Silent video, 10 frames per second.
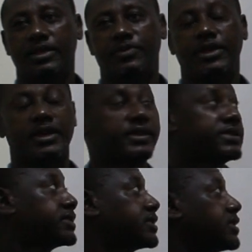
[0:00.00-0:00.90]

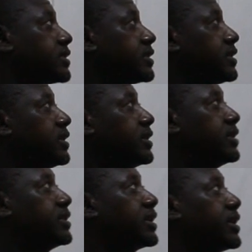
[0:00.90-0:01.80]
EBS
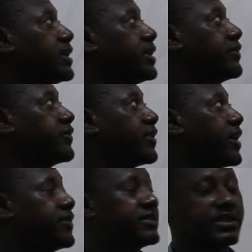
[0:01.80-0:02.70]

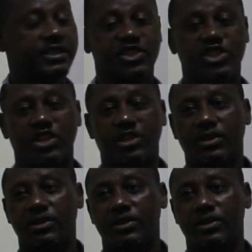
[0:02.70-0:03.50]
356J.